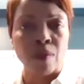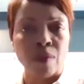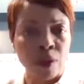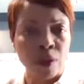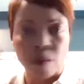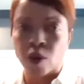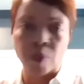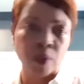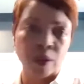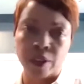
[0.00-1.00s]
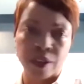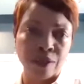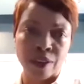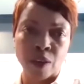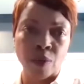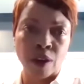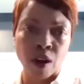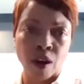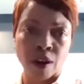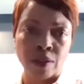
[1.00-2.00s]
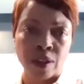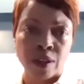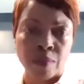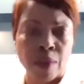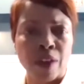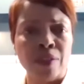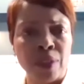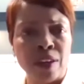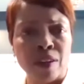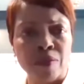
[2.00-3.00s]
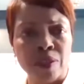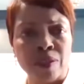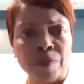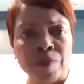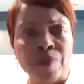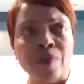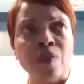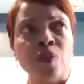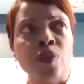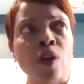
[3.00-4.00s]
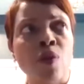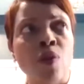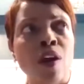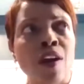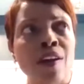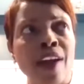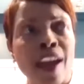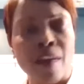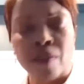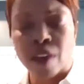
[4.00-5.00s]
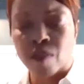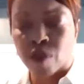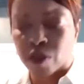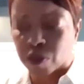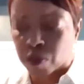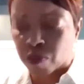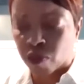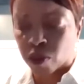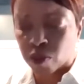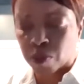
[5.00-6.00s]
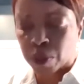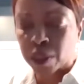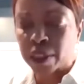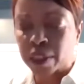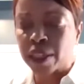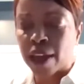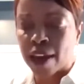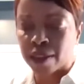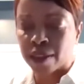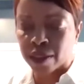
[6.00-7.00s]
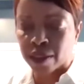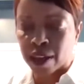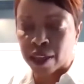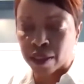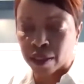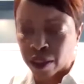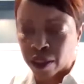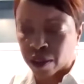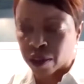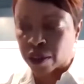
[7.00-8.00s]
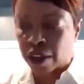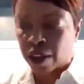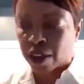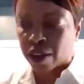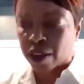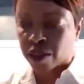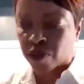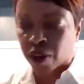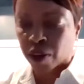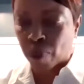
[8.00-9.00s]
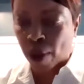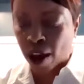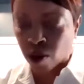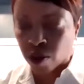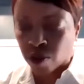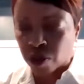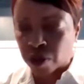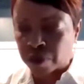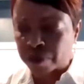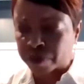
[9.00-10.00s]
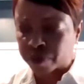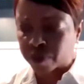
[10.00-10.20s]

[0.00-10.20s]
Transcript: we are more brilliant than we are by ourselves. So having that vulnerability as a leader is very powerful.